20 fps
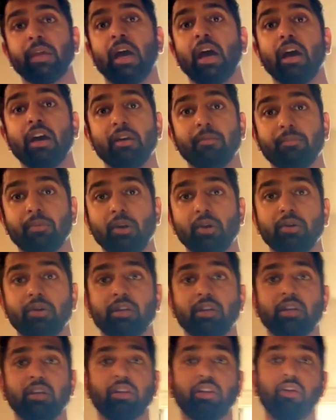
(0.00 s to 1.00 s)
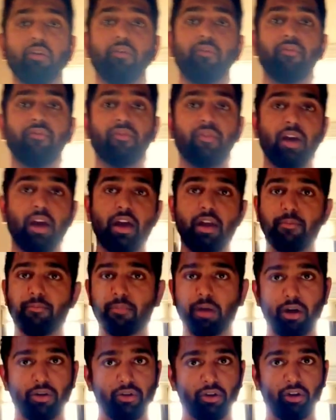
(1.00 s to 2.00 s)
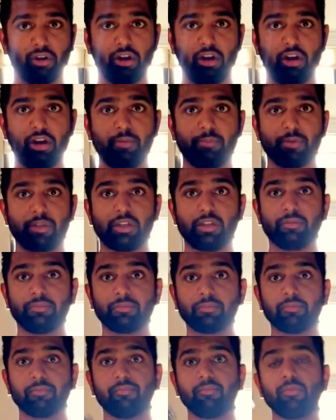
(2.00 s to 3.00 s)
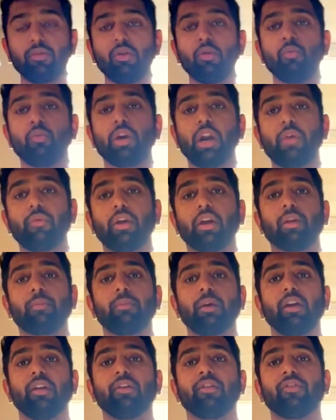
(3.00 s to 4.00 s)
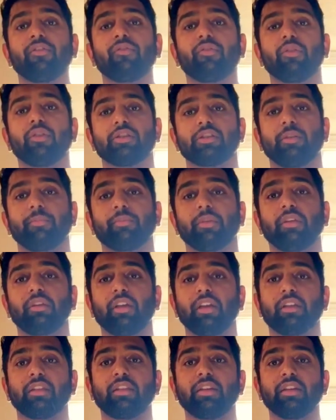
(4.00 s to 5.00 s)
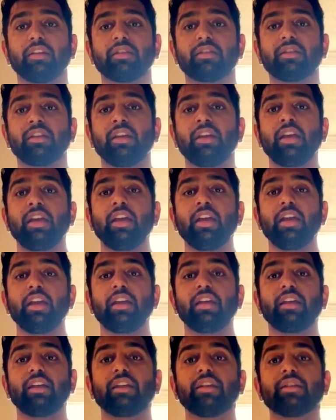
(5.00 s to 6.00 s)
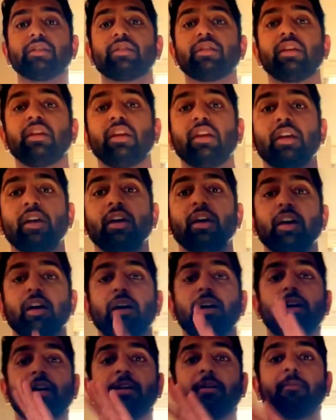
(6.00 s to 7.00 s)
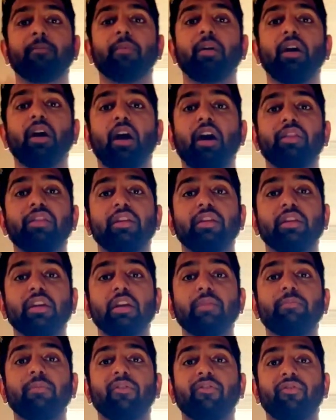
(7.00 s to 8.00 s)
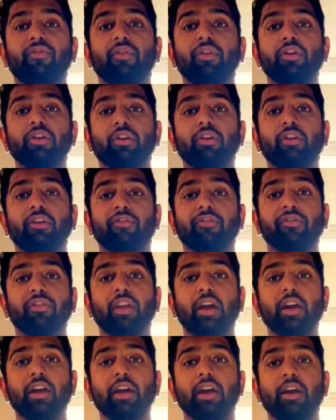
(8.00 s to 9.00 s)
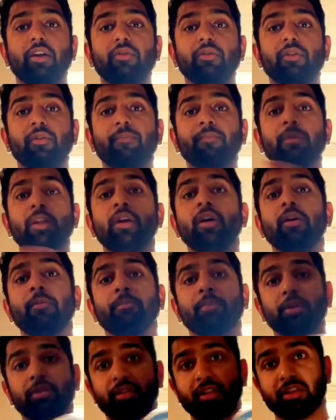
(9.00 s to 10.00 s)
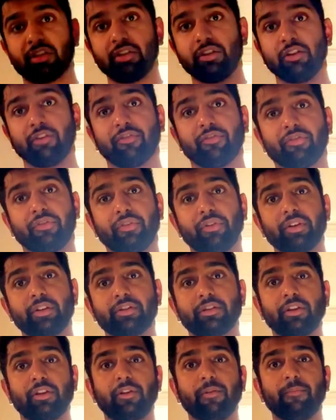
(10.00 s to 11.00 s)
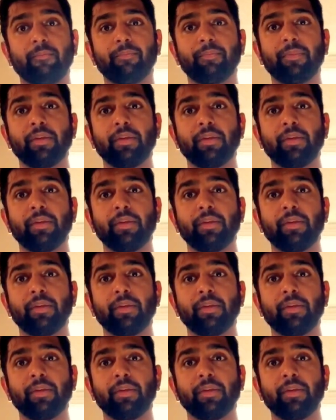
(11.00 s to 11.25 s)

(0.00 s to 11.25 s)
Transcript: high in protein, low in fat, moderate carbs. What I recommend for something like this is on the night before you're going to fly out, put this in your freezer,